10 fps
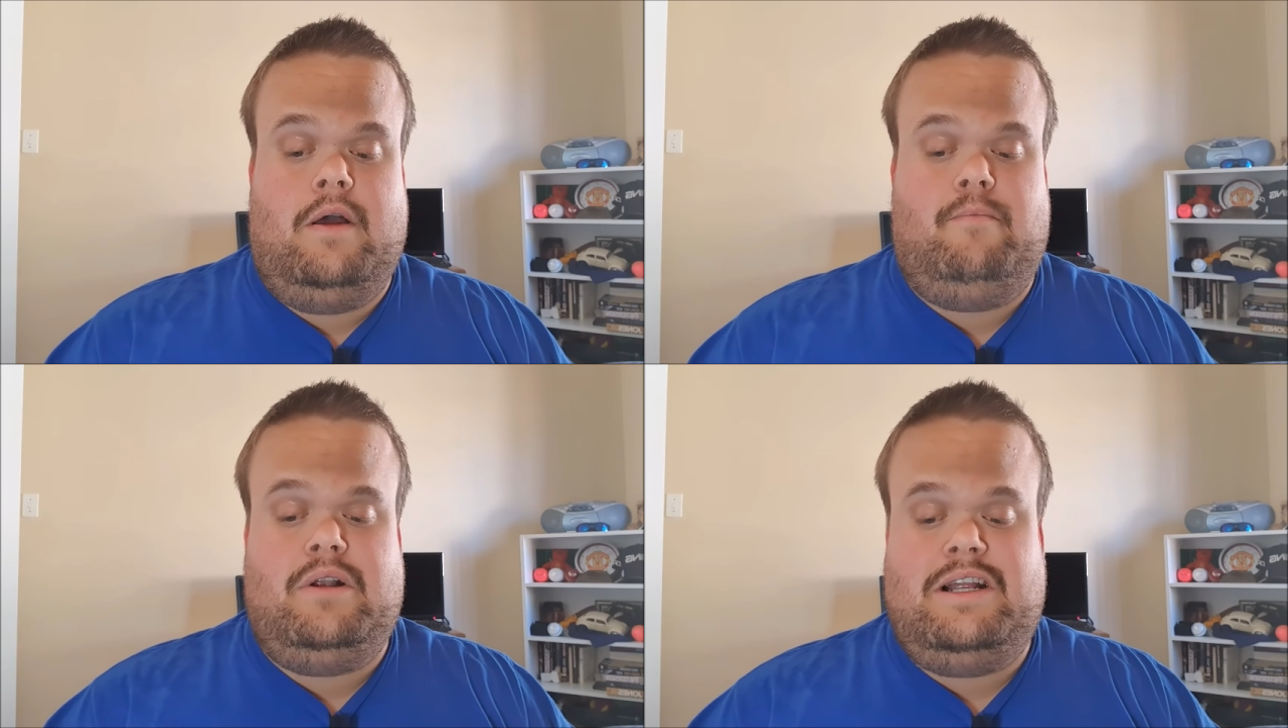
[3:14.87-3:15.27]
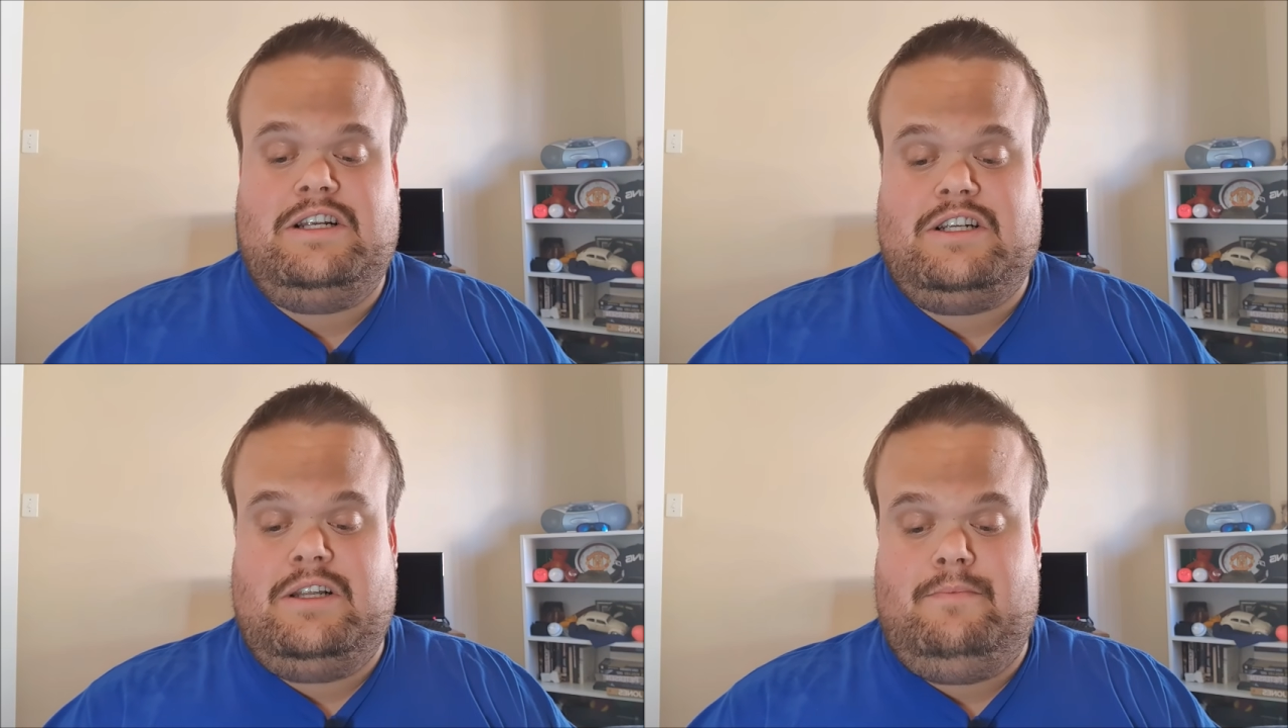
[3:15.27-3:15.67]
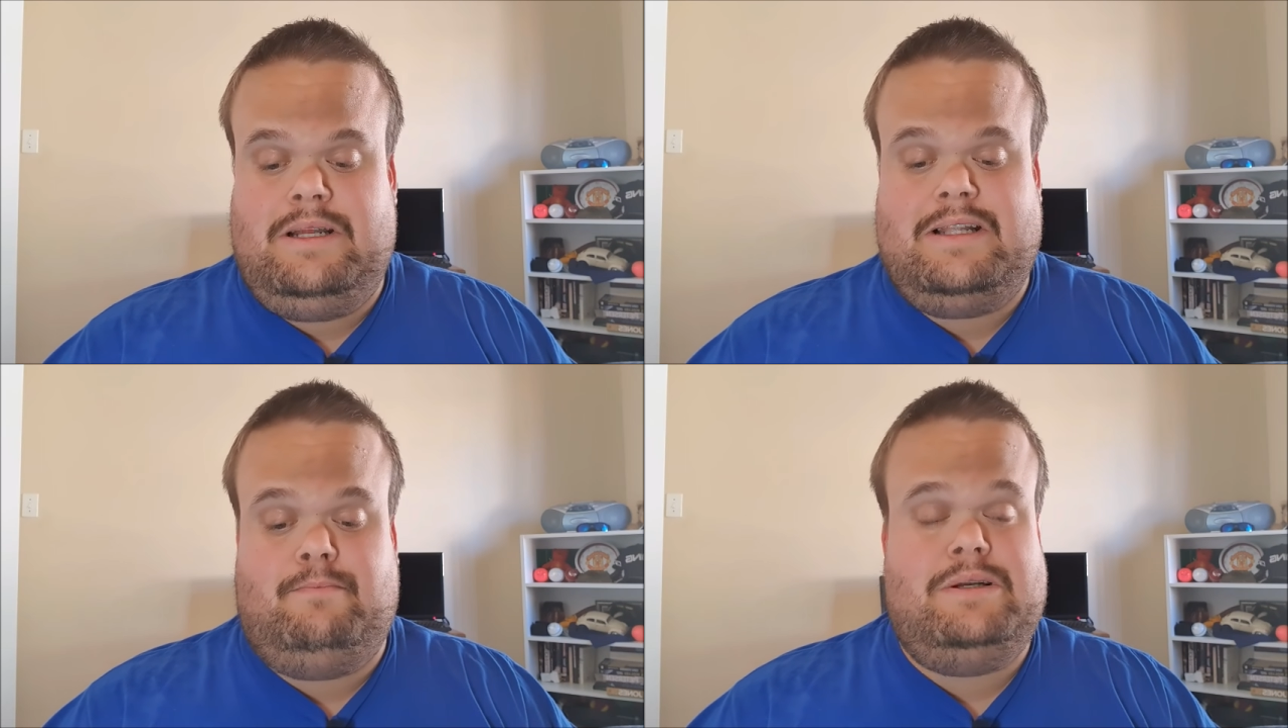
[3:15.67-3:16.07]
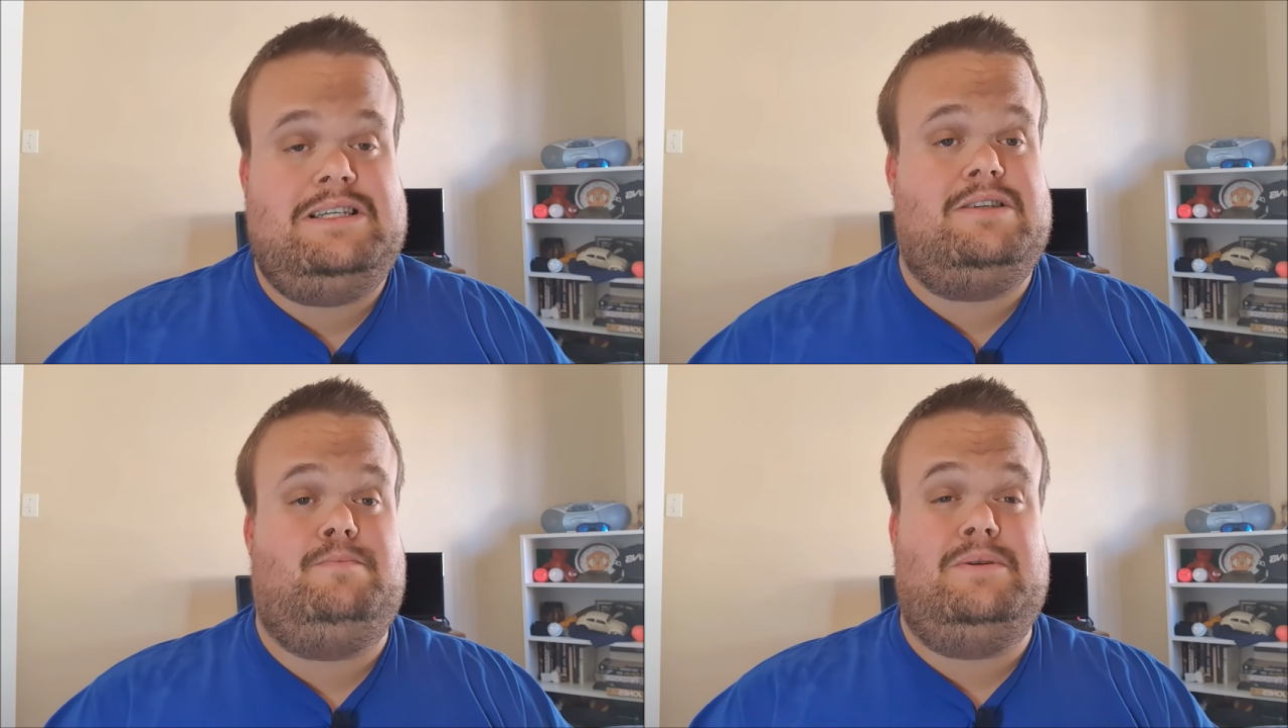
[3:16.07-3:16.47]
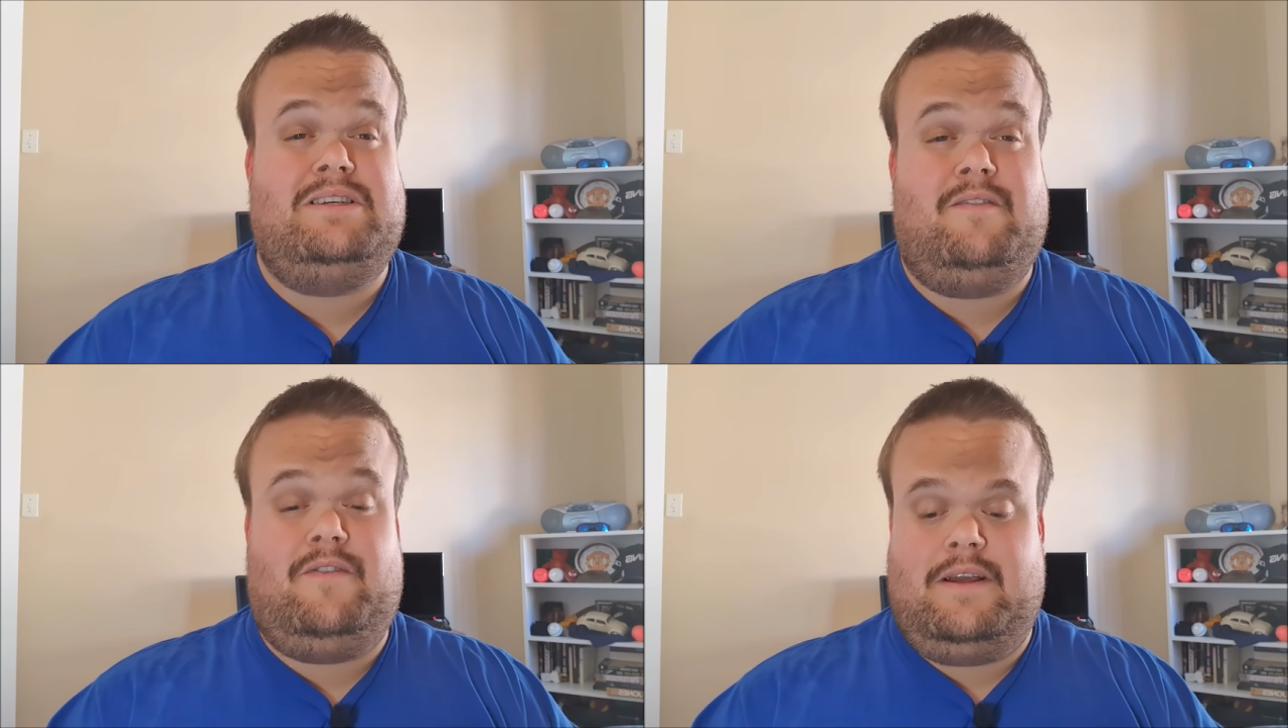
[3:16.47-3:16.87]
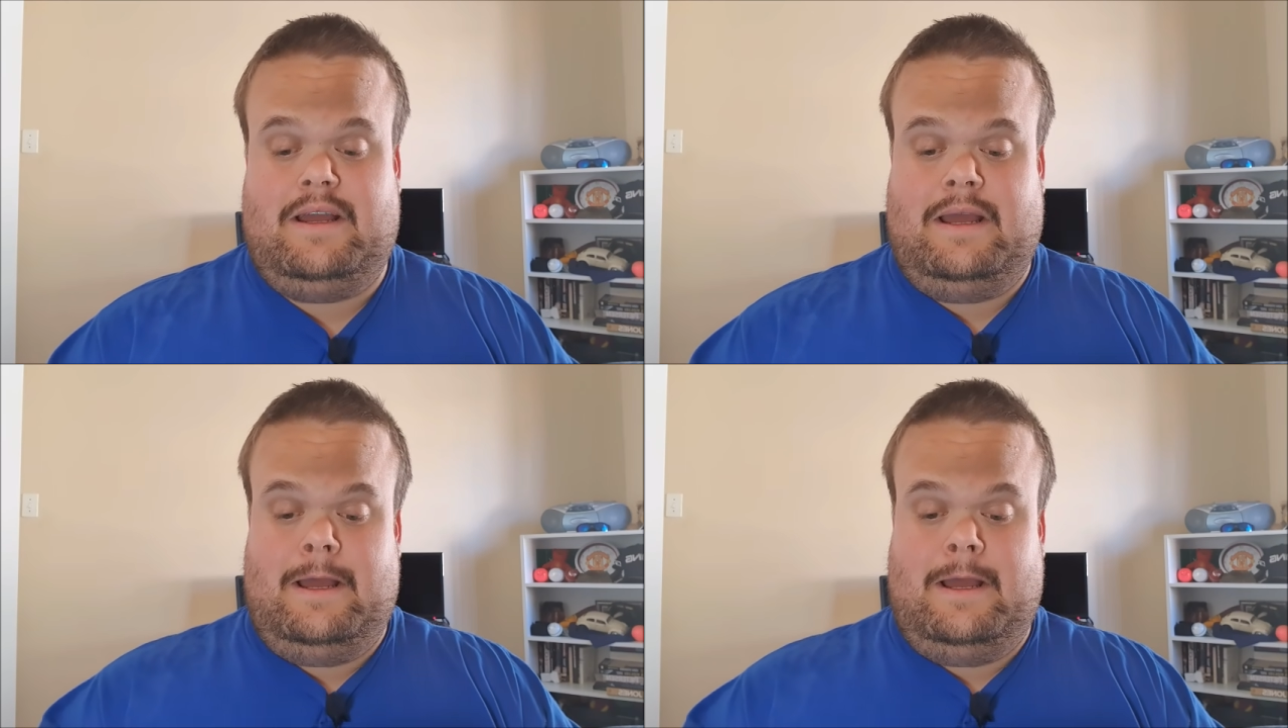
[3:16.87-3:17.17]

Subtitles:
potentially meet the best Pacific,